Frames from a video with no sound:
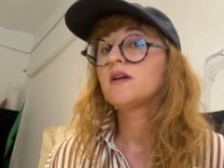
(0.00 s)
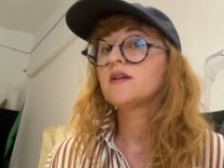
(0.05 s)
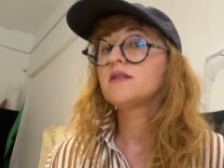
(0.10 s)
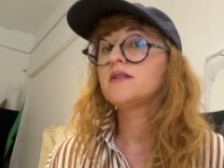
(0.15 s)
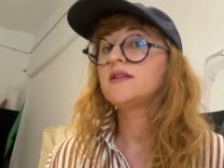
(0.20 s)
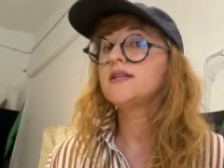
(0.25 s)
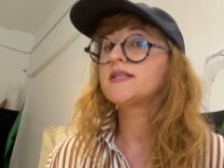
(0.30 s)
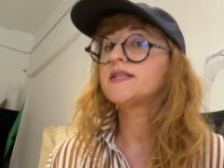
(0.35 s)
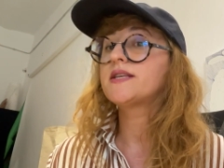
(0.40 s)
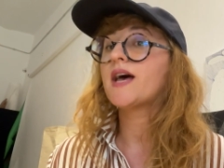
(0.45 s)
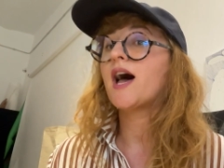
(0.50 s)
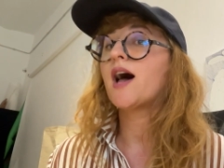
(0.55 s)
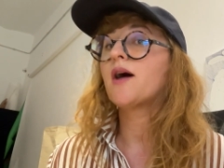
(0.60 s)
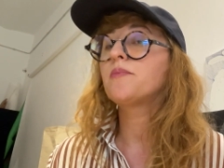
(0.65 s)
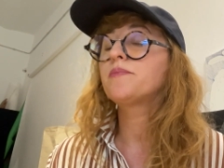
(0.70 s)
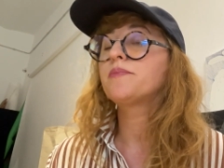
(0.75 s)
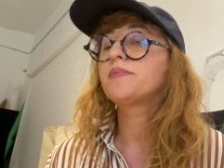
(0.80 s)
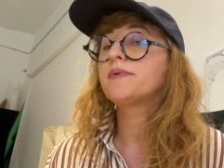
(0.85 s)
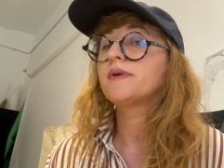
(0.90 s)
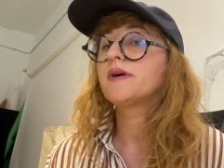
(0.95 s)
This
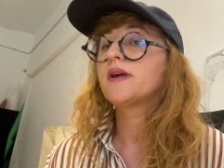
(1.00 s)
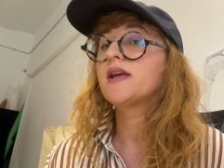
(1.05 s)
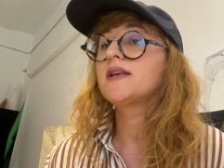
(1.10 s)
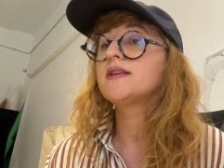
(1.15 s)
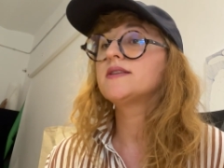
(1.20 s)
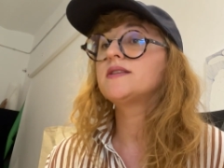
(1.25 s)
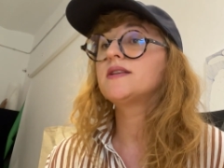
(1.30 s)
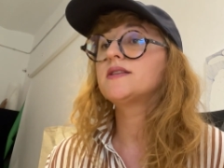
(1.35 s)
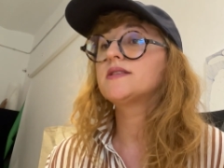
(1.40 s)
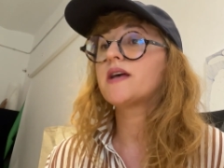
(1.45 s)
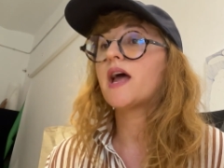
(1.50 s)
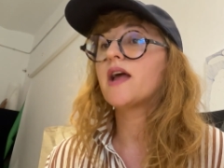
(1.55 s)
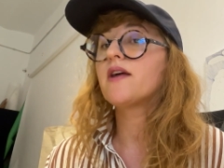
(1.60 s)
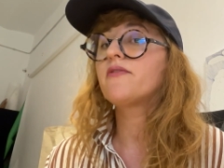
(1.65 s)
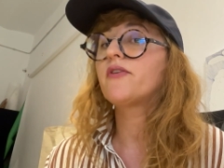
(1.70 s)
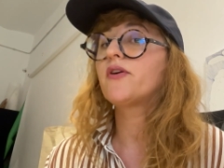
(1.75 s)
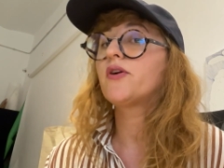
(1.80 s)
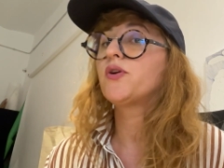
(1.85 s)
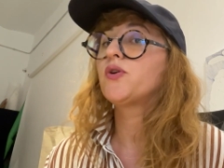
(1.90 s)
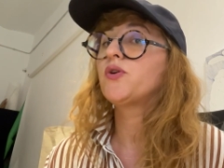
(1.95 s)
app is
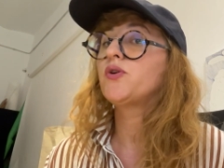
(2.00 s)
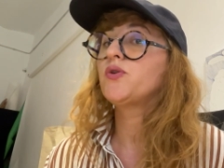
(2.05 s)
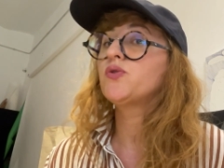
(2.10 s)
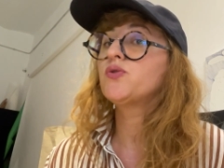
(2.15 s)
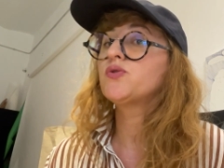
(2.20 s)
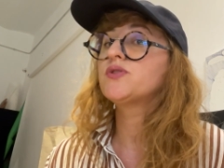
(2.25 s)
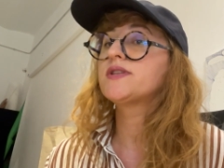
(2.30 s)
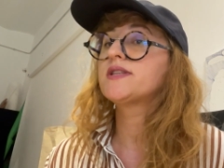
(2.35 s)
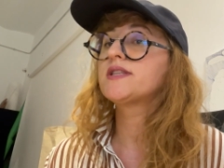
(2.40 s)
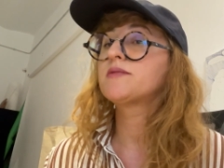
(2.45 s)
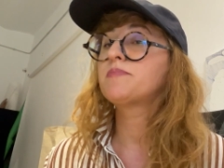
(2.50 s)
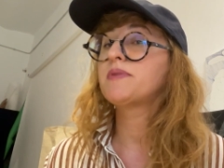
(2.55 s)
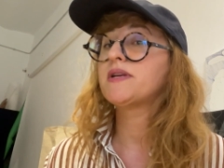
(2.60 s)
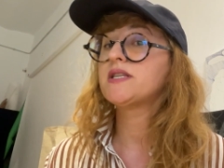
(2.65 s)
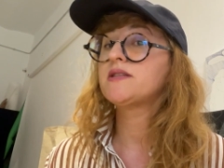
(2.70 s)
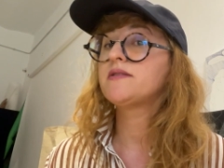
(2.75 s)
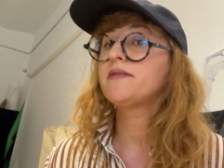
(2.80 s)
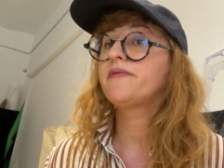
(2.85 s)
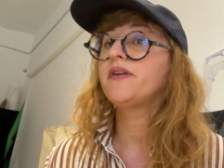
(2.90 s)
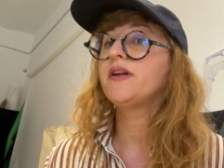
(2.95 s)
designed for use
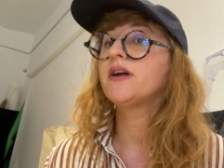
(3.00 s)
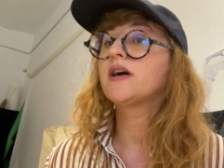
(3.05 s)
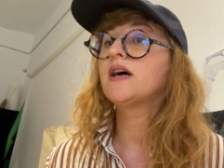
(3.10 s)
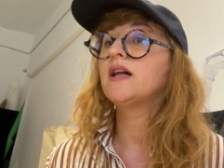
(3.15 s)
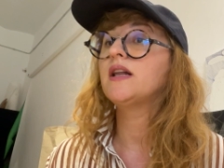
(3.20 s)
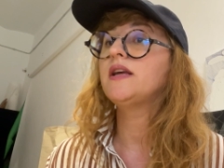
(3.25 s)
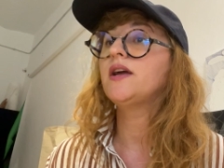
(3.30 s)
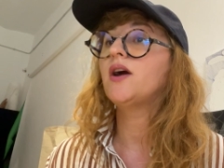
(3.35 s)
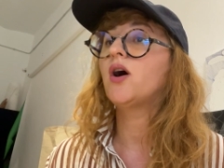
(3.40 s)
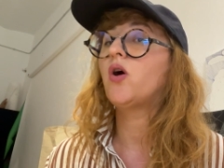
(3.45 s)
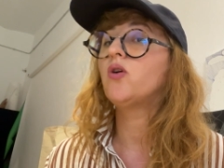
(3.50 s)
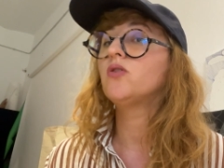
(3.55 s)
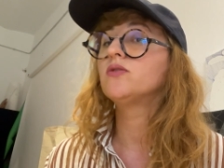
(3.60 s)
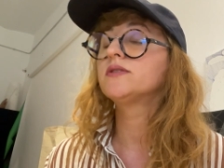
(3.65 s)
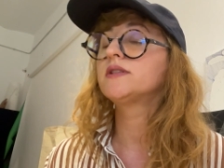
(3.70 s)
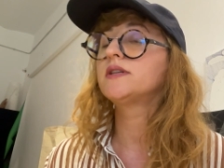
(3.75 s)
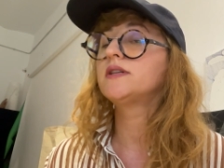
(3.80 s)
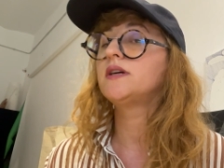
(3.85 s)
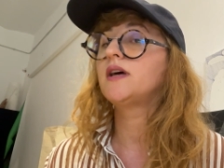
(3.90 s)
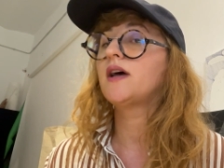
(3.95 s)
specifically
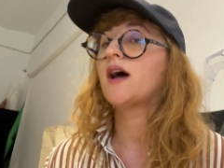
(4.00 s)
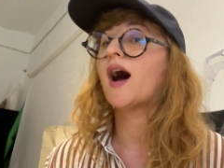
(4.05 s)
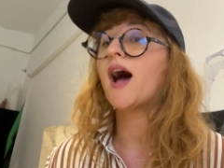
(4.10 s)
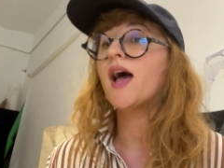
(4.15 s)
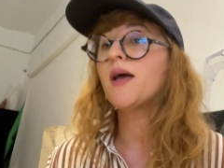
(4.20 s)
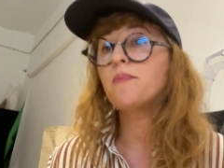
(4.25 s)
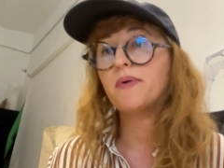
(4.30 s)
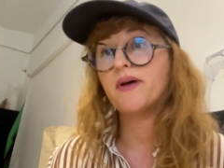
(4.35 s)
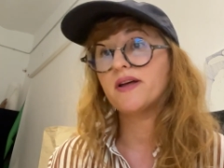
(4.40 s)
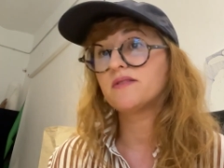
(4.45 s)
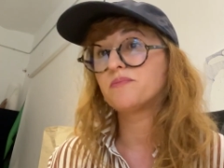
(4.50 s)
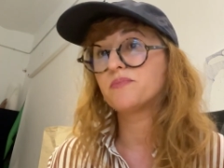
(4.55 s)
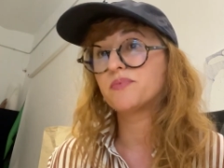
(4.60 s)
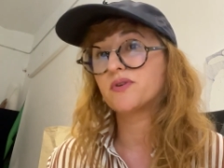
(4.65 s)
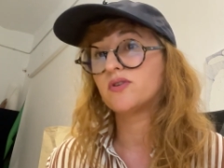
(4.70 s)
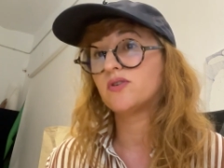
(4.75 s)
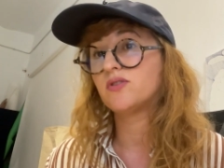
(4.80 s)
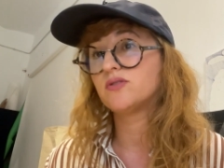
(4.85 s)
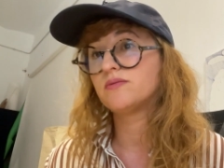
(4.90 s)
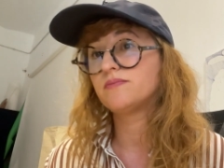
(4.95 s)
on the iPad
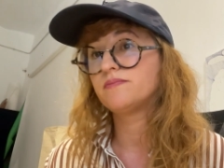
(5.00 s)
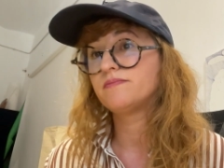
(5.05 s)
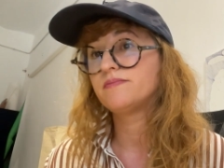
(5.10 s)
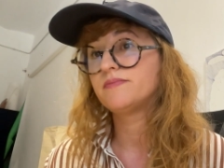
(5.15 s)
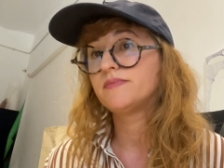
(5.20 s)
Pro,